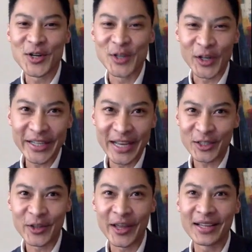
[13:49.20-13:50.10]
and dirty
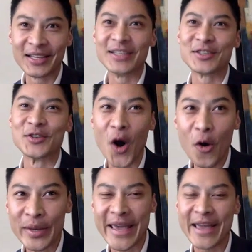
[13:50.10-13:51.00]
answer to that is no,
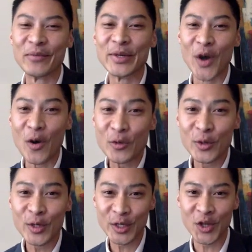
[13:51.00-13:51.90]
we don't
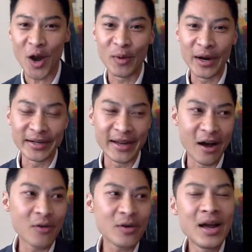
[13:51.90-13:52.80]
do a good job right
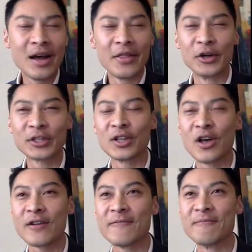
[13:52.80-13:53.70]
now. There's a
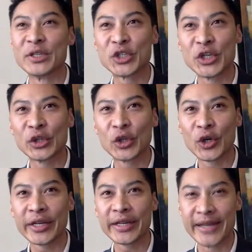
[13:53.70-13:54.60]
lot of machine
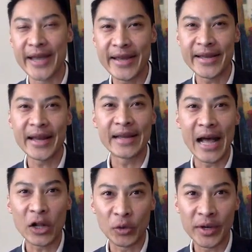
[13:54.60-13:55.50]
learning and the AI
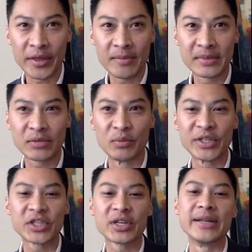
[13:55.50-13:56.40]
algorithms
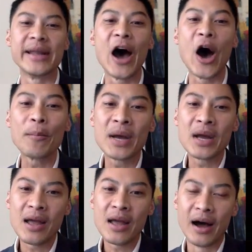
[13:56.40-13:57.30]
which can help
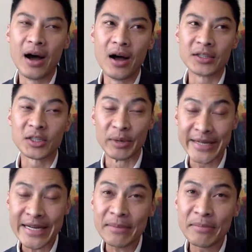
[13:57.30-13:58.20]
to
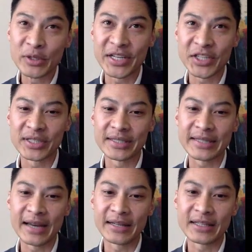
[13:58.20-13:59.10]
predict mutation
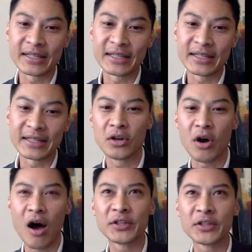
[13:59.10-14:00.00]
status, but
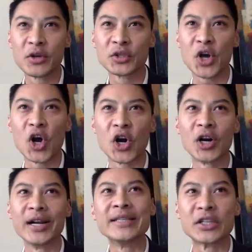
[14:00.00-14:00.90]
often those
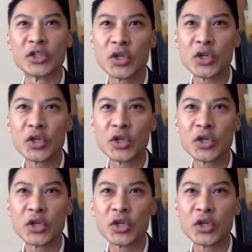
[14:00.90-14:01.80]
are institutional
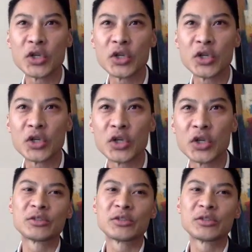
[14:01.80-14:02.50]
based, and